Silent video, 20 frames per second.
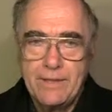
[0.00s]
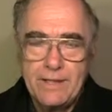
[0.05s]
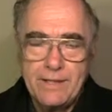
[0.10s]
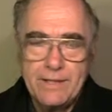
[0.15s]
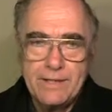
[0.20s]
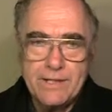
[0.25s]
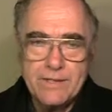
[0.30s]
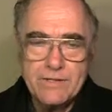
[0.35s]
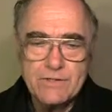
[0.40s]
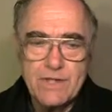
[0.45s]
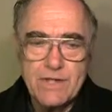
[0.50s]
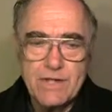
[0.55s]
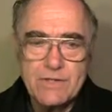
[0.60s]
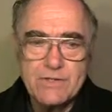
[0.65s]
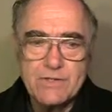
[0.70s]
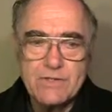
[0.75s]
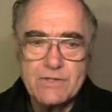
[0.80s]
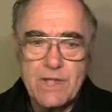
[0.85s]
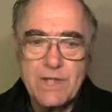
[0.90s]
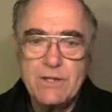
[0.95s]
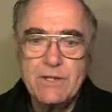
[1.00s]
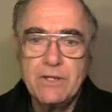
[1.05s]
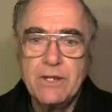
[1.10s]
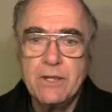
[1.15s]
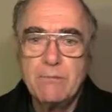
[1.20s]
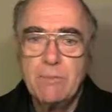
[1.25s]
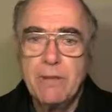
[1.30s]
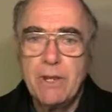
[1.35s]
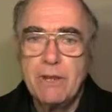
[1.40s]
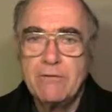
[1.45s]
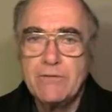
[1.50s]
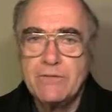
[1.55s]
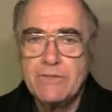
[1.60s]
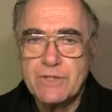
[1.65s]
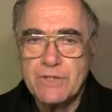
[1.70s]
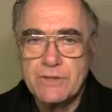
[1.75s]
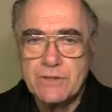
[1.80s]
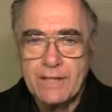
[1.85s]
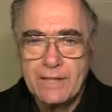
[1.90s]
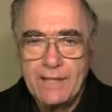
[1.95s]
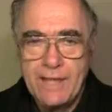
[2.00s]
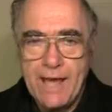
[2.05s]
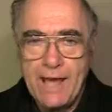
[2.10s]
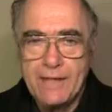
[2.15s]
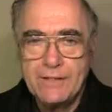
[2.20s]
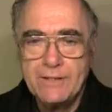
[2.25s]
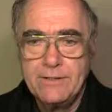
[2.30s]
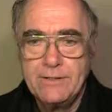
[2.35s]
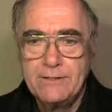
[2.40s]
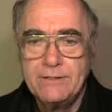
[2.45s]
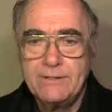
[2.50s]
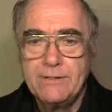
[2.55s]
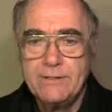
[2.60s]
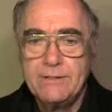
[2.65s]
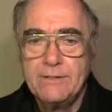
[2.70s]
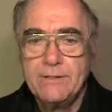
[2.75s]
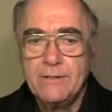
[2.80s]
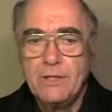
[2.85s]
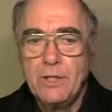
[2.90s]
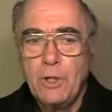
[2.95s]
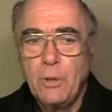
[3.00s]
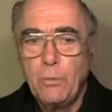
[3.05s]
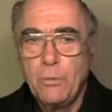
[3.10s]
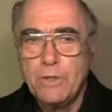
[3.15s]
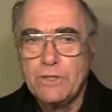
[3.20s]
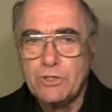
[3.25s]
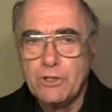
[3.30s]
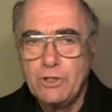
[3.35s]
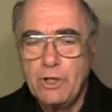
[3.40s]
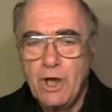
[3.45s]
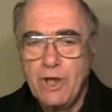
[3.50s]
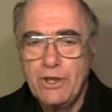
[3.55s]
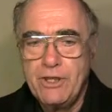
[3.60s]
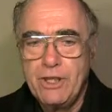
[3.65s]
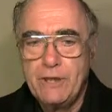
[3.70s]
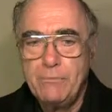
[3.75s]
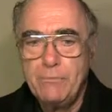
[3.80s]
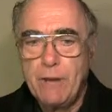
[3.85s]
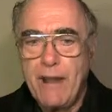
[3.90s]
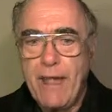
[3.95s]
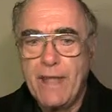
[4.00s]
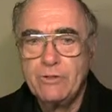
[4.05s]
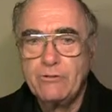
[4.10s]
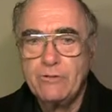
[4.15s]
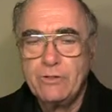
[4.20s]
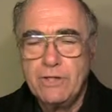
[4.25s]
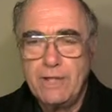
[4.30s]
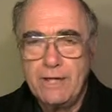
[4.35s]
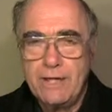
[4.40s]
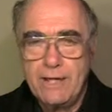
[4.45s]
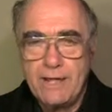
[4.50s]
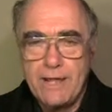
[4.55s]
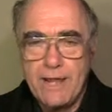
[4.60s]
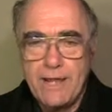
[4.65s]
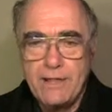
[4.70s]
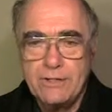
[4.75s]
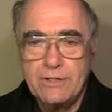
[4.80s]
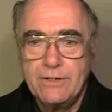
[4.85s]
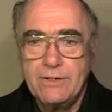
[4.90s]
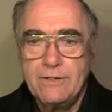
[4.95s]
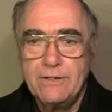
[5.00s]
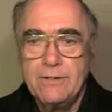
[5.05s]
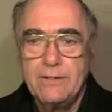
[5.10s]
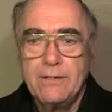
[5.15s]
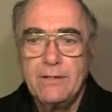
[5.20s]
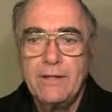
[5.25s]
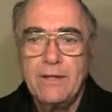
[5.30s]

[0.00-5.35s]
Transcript: It is his sudden appearance in the garden, which God had planted in Eden,